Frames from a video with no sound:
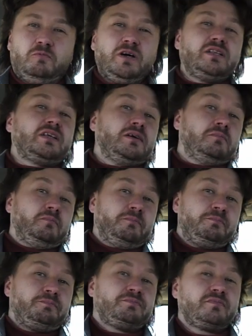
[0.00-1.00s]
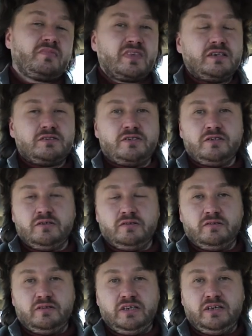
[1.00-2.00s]
Welcome
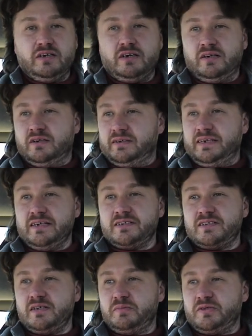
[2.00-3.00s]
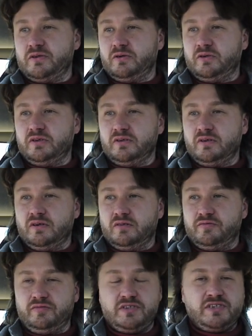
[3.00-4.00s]
to the next episode
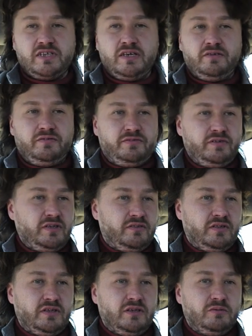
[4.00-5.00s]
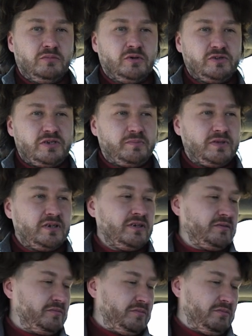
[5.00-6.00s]
of Save the
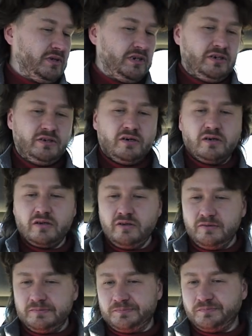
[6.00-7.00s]
Multipla mini doc.